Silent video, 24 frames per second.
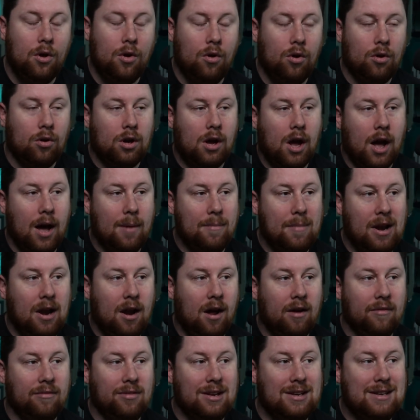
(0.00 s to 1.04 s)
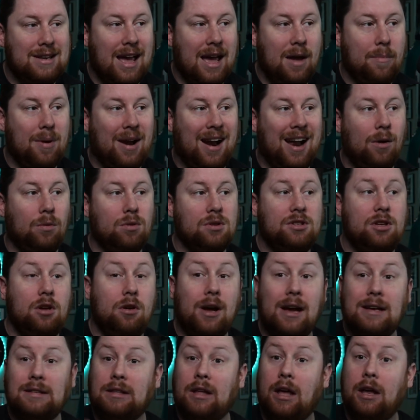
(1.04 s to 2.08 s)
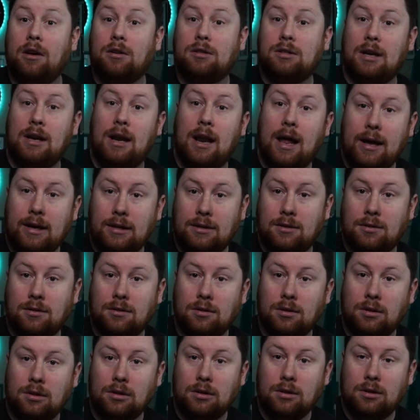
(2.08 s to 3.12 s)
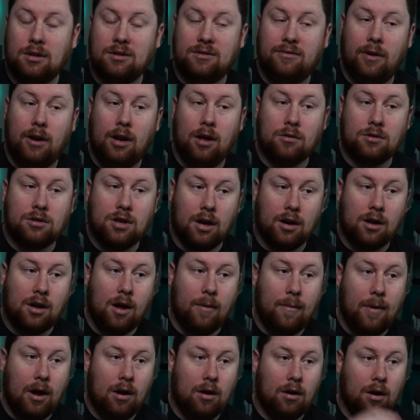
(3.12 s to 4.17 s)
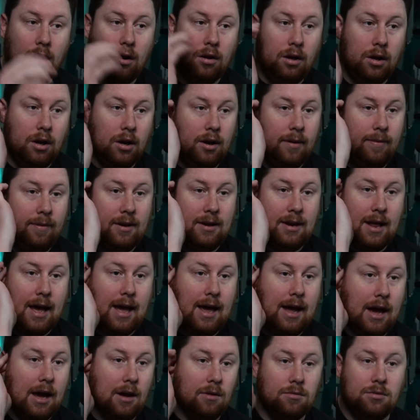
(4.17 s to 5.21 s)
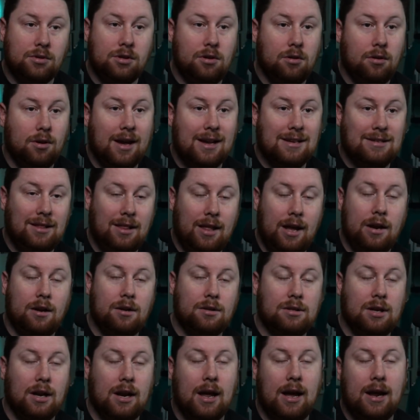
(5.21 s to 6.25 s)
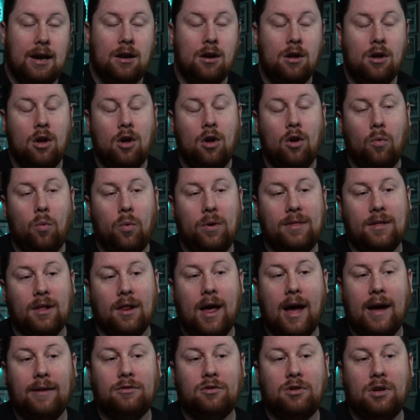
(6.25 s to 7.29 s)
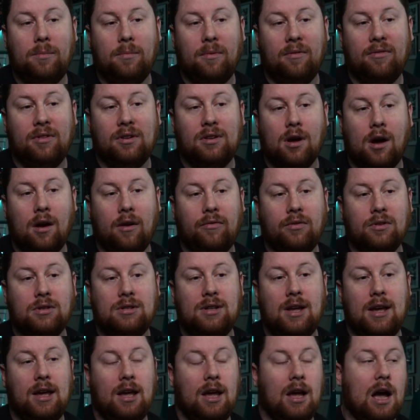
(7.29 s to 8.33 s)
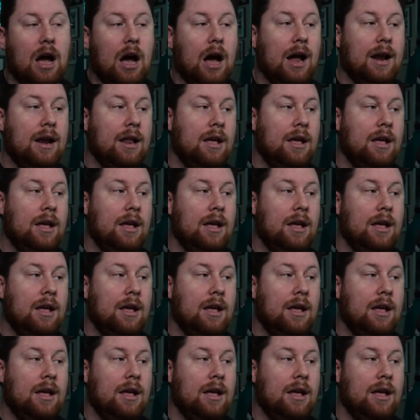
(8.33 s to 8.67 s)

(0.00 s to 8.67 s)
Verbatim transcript: comment of the day. But I will see you guys later tonight. This video is going to come out earlier in the day. I will see you guys later tonight with the live stream of the Dolphins taking on